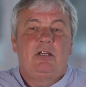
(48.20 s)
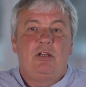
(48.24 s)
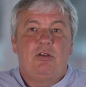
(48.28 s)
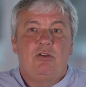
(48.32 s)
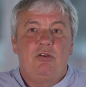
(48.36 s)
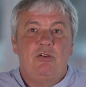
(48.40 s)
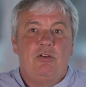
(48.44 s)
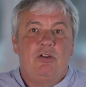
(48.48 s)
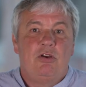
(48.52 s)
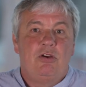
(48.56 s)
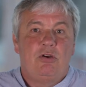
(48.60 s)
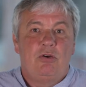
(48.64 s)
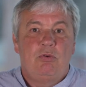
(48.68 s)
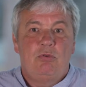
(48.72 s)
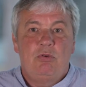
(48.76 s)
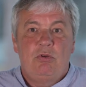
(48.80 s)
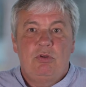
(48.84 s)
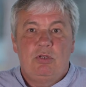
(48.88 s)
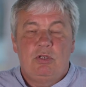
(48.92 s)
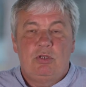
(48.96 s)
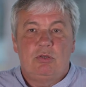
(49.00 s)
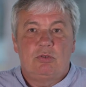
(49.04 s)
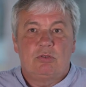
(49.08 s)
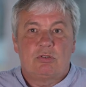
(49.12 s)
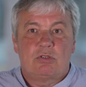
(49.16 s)
Know
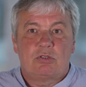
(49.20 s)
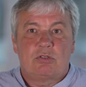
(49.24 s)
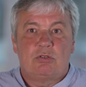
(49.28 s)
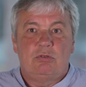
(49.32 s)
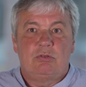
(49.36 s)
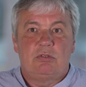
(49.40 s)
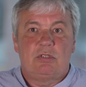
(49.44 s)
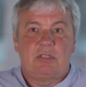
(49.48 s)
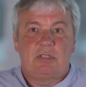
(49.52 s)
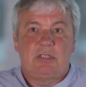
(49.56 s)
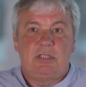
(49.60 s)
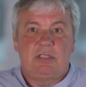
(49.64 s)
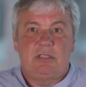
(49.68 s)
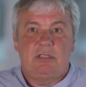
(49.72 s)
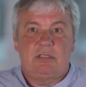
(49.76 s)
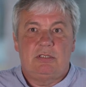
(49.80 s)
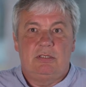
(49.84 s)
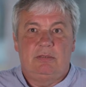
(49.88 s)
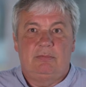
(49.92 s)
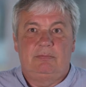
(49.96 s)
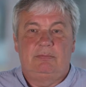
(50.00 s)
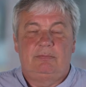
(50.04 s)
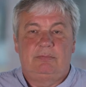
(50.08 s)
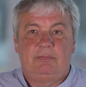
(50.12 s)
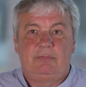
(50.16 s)
your school
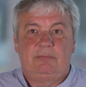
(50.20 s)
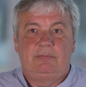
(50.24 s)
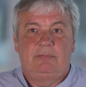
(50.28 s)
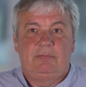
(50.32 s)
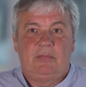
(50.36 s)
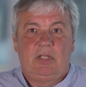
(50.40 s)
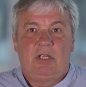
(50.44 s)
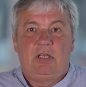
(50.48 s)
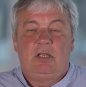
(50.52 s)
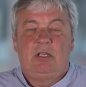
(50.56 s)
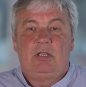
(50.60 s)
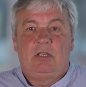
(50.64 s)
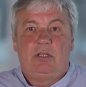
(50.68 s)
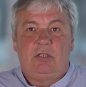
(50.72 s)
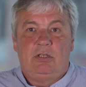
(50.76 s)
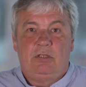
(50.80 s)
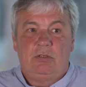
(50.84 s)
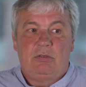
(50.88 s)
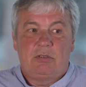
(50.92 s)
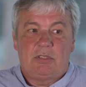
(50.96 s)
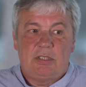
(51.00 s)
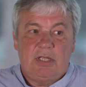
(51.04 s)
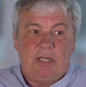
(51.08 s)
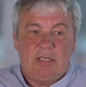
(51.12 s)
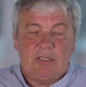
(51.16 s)
system.
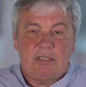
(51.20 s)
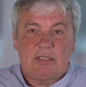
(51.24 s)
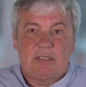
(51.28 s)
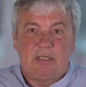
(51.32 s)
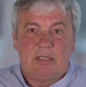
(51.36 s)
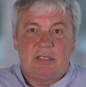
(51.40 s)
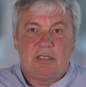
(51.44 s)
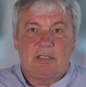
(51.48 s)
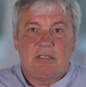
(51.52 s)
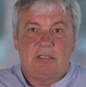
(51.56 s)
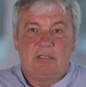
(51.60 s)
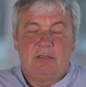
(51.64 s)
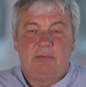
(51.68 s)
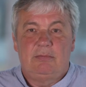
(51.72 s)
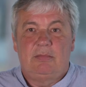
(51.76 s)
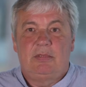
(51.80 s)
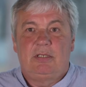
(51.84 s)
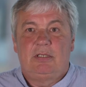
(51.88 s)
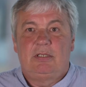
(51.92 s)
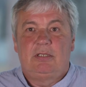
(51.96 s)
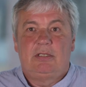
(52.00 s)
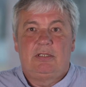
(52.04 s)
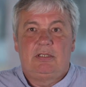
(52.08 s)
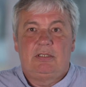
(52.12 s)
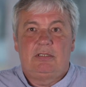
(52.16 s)
Use that system
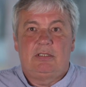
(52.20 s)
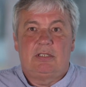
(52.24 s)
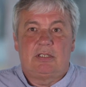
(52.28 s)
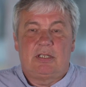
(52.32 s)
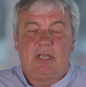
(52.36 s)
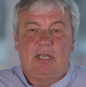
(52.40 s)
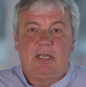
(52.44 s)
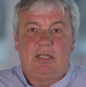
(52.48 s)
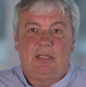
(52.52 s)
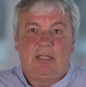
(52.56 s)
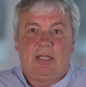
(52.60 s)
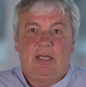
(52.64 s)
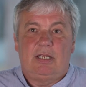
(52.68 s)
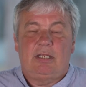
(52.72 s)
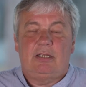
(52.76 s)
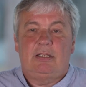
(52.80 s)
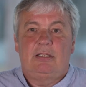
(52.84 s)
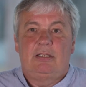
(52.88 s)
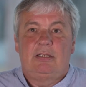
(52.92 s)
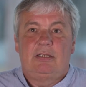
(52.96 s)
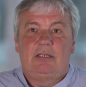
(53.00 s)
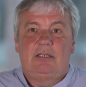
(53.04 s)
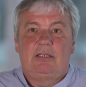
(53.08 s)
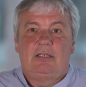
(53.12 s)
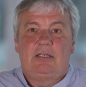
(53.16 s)
to get that
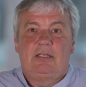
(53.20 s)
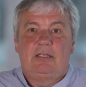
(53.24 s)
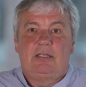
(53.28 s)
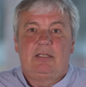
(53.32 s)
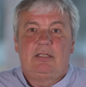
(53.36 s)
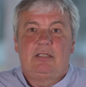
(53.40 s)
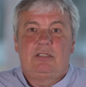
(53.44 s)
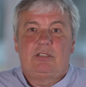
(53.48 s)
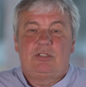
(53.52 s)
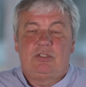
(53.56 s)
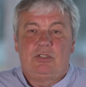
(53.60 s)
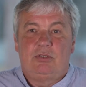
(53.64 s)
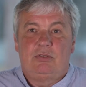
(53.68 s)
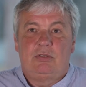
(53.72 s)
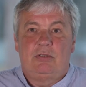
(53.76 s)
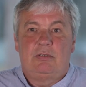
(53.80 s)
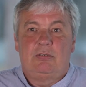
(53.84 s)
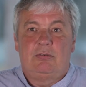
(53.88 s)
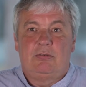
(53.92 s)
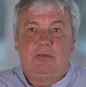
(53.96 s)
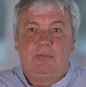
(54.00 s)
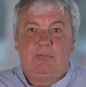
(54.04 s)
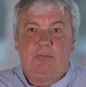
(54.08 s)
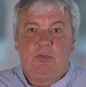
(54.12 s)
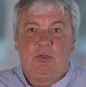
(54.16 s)
student
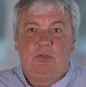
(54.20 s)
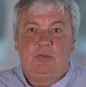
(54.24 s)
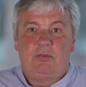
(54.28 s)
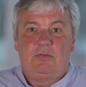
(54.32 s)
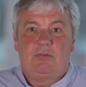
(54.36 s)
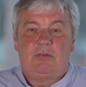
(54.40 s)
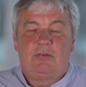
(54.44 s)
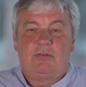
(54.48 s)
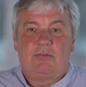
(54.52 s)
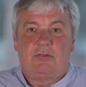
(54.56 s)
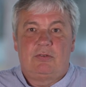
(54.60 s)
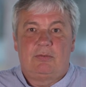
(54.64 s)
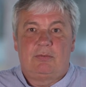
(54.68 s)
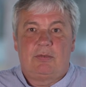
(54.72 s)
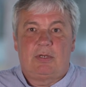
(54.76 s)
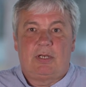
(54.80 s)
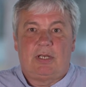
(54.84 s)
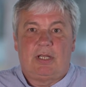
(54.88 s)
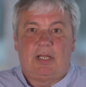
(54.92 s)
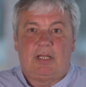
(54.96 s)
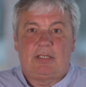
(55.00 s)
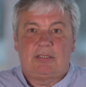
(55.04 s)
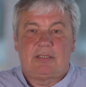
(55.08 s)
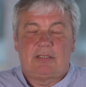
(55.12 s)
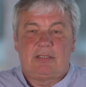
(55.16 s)
removed from
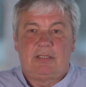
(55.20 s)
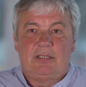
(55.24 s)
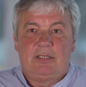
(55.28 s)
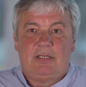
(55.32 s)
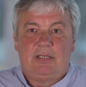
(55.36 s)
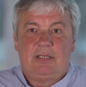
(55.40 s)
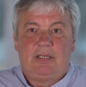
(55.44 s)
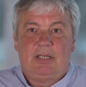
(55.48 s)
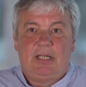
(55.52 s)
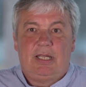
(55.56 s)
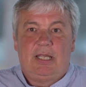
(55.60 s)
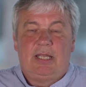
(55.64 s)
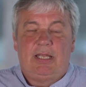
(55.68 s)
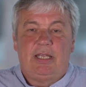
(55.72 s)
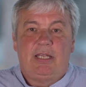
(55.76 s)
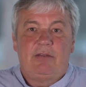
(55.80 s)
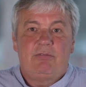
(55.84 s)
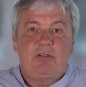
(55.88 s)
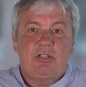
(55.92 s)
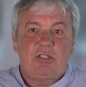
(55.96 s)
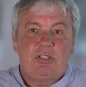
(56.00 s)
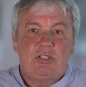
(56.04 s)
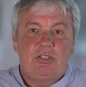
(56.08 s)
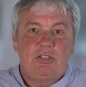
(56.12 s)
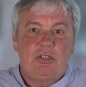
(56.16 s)
class. If
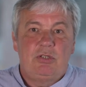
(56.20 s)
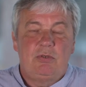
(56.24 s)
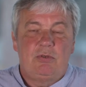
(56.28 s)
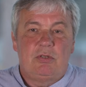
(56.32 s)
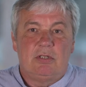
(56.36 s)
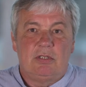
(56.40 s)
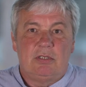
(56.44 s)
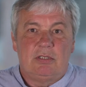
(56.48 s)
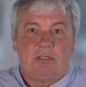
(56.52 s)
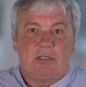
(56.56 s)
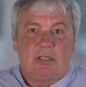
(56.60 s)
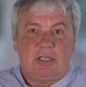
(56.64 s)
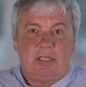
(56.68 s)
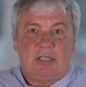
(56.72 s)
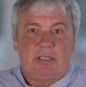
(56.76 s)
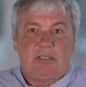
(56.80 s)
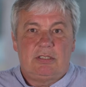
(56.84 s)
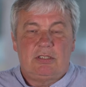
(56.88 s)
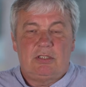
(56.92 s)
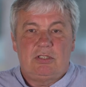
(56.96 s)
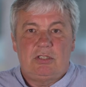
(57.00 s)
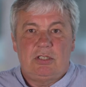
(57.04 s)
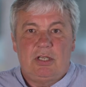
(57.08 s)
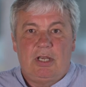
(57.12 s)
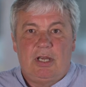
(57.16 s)
a student kicks
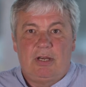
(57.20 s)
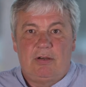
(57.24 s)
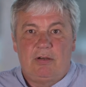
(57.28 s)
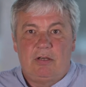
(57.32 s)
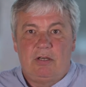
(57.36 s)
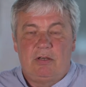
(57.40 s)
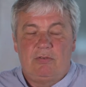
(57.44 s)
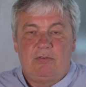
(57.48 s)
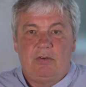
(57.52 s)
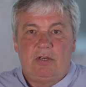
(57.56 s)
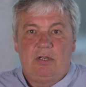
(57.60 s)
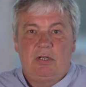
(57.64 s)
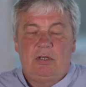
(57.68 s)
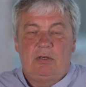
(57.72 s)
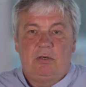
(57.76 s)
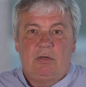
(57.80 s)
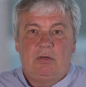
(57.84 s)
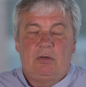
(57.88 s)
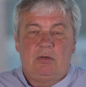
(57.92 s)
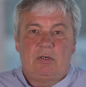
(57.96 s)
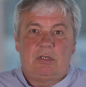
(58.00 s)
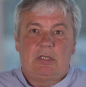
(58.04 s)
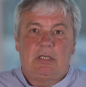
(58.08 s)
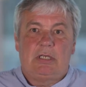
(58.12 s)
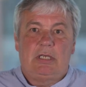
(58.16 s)
a chair over,
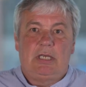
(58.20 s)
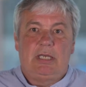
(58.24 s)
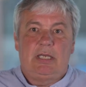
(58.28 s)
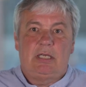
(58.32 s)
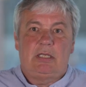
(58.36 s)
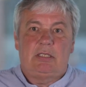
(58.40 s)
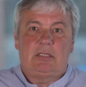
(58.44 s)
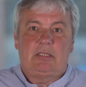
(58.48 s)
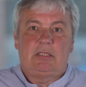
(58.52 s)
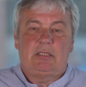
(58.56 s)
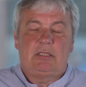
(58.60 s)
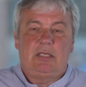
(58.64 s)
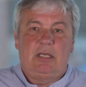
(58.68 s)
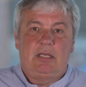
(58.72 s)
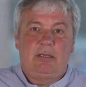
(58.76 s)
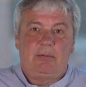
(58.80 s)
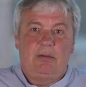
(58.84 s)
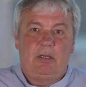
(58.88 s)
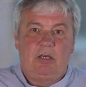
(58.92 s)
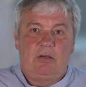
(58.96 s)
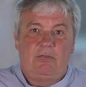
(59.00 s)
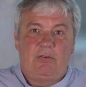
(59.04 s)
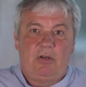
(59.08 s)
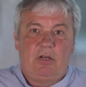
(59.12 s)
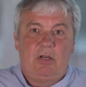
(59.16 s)
or kicks a table
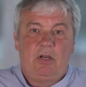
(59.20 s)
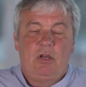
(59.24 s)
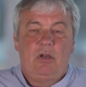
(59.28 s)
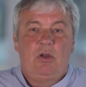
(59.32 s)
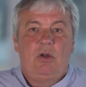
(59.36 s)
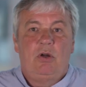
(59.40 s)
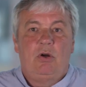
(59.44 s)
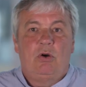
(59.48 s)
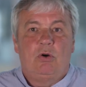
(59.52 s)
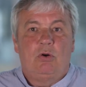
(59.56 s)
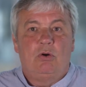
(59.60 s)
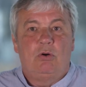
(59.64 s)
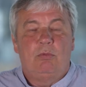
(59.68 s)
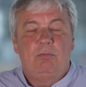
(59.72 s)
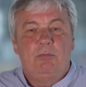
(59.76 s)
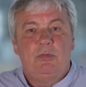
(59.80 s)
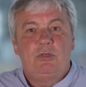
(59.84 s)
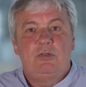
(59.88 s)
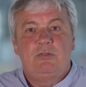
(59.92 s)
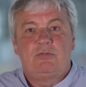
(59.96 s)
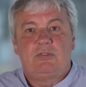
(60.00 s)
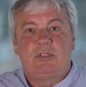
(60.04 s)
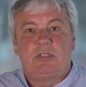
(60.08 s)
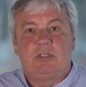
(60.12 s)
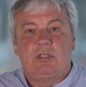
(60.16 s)
over, or
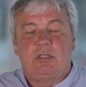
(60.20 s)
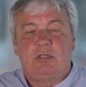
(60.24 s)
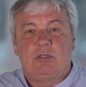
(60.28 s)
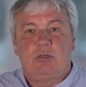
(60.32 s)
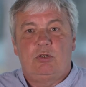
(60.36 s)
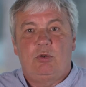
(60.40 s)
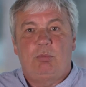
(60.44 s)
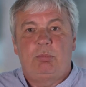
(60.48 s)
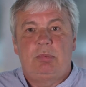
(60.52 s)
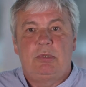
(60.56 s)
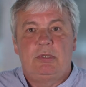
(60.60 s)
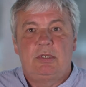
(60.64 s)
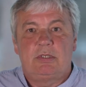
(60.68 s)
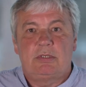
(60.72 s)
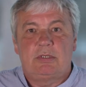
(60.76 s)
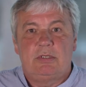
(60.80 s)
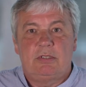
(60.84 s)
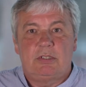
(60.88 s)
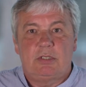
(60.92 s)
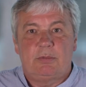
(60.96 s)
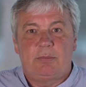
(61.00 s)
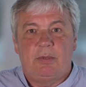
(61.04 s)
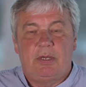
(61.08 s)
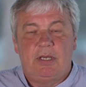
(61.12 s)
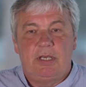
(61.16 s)
moves into your personal
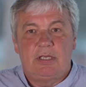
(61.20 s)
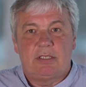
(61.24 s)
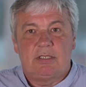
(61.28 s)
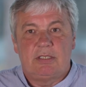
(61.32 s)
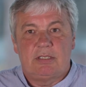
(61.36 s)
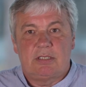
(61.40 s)
space